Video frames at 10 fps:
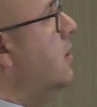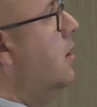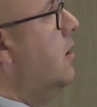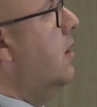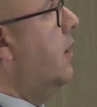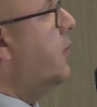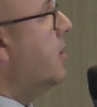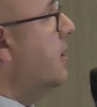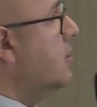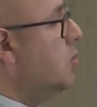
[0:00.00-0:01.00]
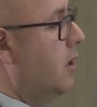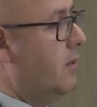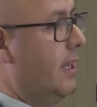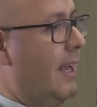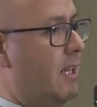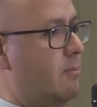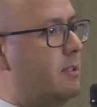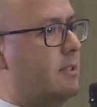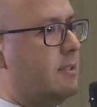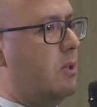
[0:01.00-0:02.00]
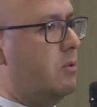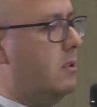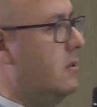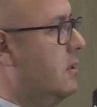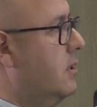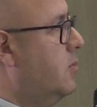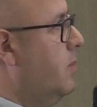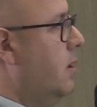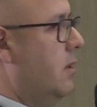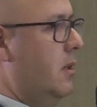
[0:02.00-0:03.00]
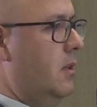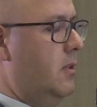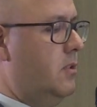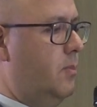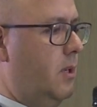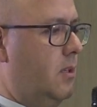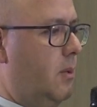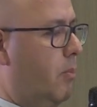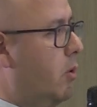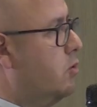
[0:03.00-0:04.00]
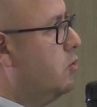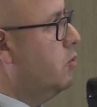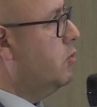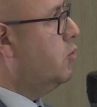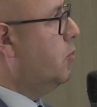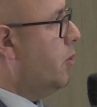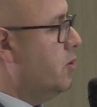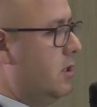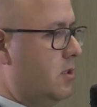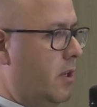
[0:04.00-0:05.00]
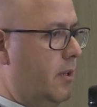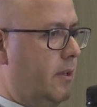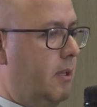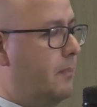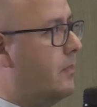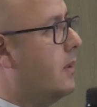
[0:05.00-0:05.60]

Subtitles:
After that, you have the LM6000. It's being deployed to 2 projects currently.